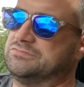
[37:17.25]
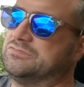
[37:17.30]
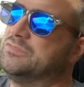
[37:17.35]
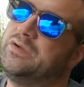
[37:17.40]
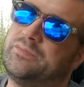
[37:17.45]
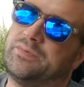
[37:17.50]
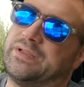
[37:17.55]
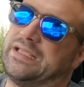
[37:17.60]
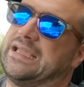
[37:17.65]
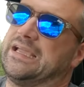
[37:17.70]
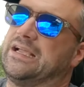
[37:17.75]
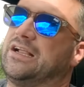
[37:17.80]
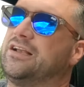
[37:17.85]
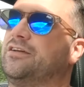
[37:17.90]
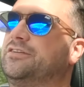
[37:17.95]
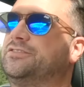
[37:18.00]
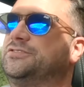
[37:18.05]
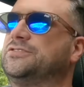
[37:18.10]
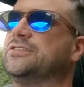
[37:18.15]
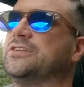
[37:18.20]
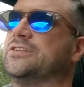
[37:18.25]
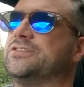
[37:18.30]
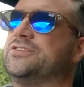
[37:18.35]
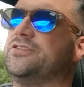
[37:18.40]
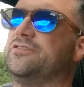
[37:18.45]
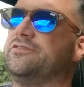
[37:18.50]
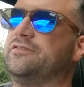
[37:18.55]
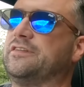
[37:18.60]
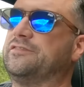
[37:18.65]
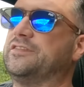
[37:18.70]
we'd be getting close to the
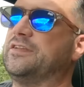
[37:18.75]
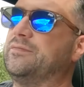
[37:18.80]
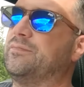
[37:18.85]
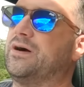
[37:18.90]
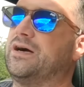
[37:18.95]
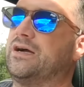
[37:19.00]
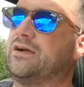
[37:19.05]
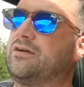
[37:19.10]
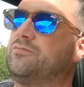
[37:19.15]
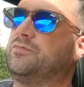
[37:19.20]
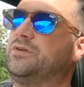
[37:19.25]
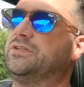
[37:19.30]
250 mark,